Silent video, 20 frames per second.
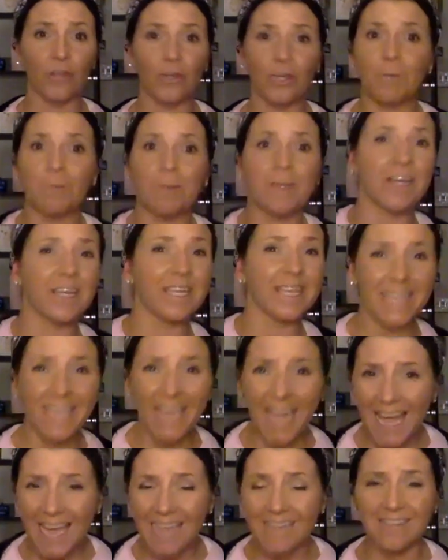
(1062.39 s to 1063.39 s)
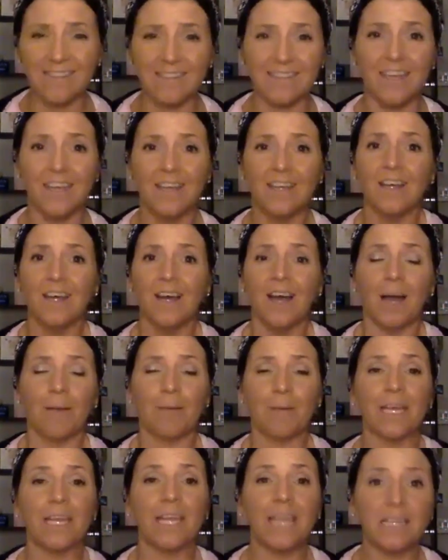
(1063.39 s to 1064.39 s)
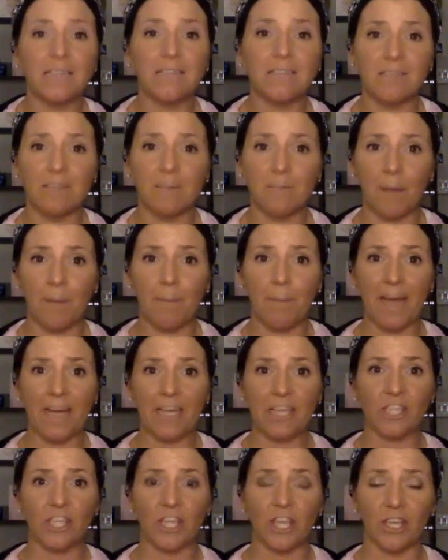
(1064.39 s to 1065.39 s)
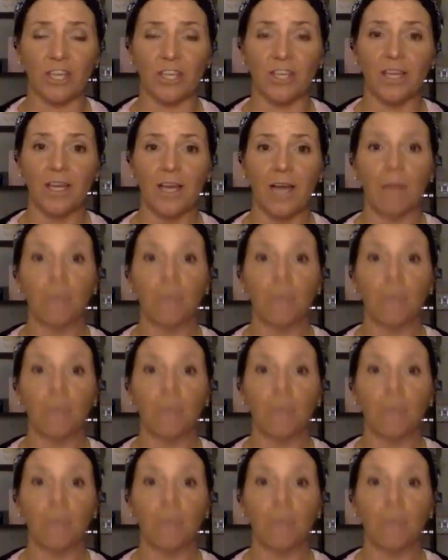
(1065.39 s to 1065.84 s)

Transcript: You're going to be like, yes, I'm connected to my passion.